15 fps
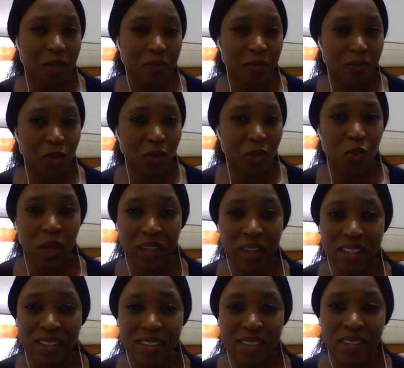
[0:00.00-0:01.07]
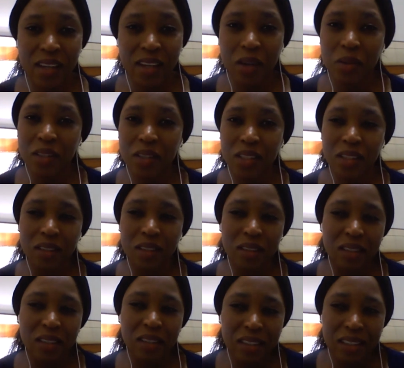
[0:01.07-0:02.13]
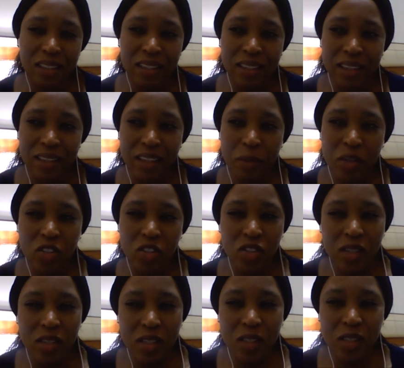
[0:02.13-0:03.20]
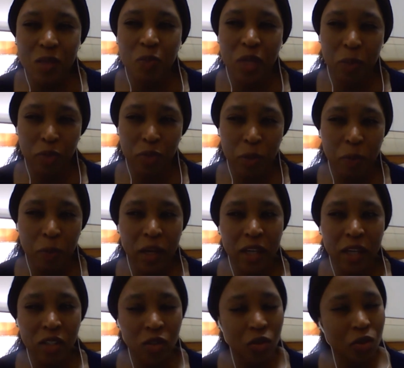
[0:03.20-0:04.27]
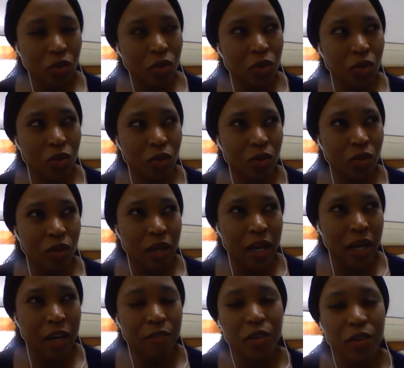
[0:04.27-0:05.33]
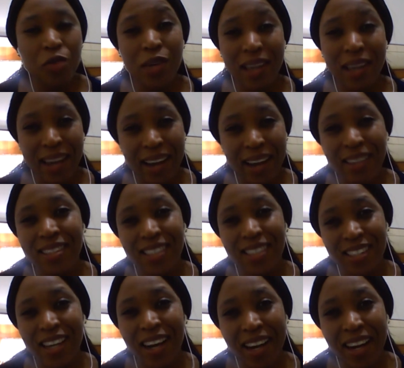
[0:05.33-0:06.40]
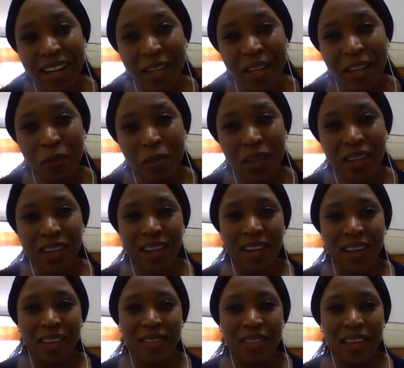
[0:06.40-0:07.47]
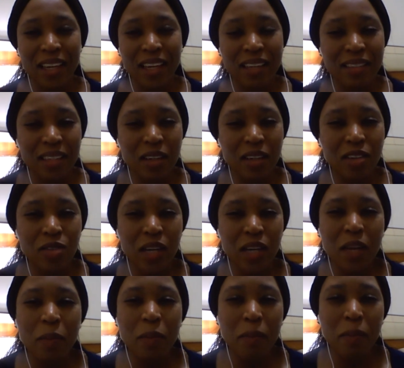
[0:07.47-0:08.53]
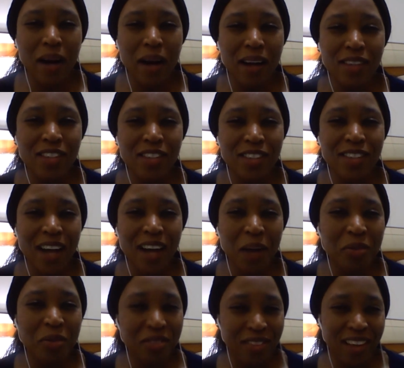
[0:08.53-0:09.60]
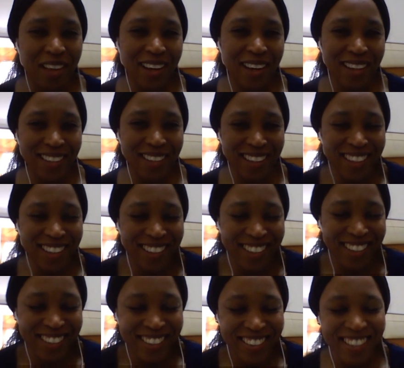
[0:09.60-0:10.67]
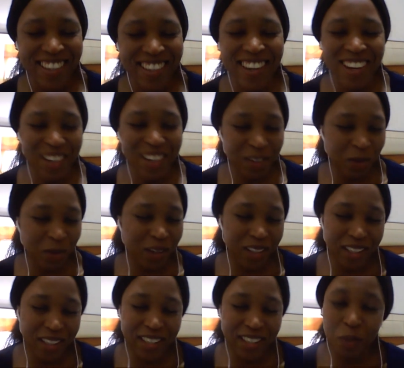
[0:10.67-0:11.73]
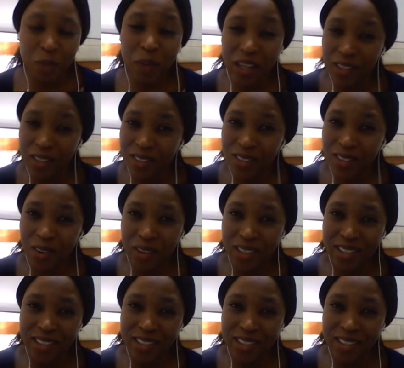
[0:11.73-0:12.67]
to work in Saudi, they must just be prepared to have a relaxed time. There isn't really much out there. Well, it depends on